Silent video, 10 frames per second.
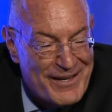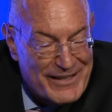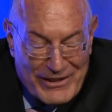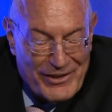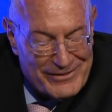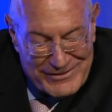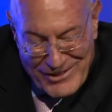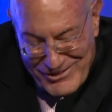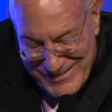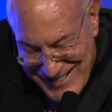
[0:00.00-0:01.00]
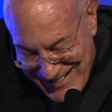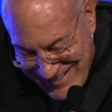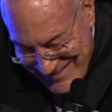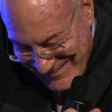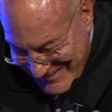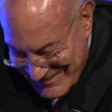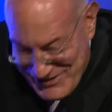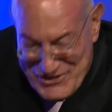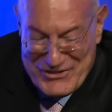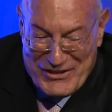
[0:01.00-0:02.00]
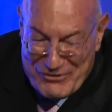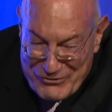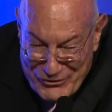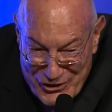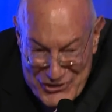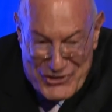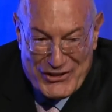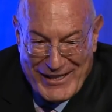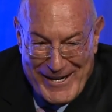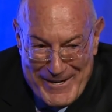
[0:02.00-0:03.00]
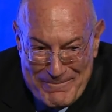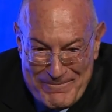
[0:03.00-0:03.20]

this is the first time